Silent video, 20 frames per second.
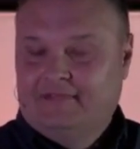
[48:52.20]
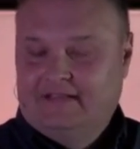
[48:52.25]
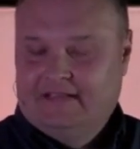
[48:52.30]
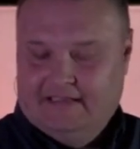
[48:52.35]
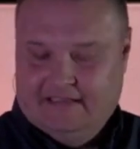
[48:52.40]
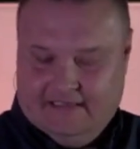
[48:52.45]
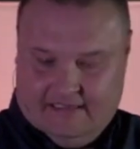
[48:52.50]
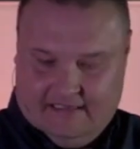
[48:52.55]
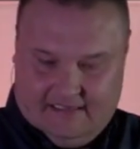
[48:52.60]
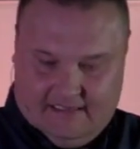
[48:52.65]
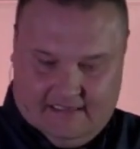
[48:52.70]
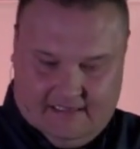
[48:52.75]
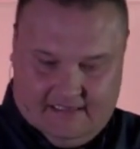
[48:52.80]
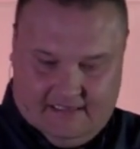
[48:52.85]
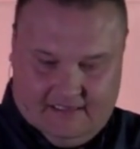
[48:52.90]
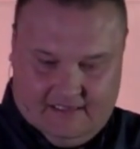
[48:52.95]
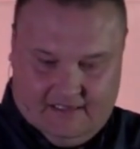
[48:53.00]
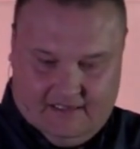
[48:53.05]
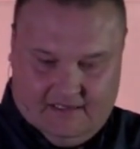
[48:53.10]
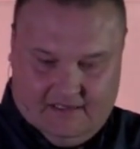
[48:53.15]

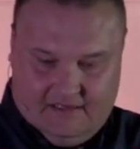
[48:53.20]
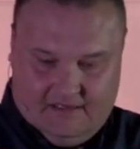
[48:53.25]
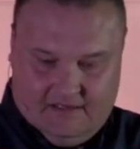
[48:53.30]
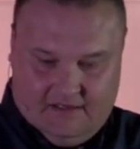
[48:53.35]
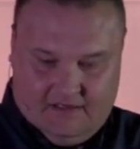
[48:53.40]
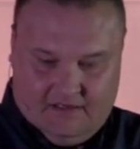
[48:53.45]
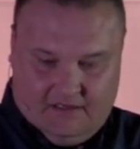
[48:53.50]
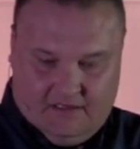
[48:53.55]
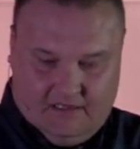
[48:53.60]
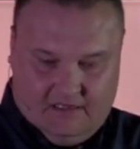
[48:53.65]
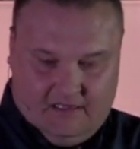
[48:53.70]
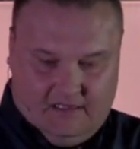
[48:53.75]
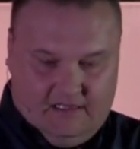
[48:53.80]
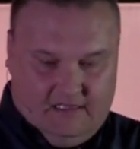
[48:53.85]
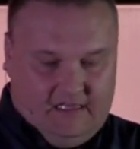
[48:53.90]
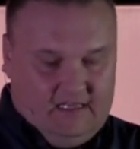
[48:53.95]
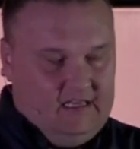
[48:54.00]
(no one is talking)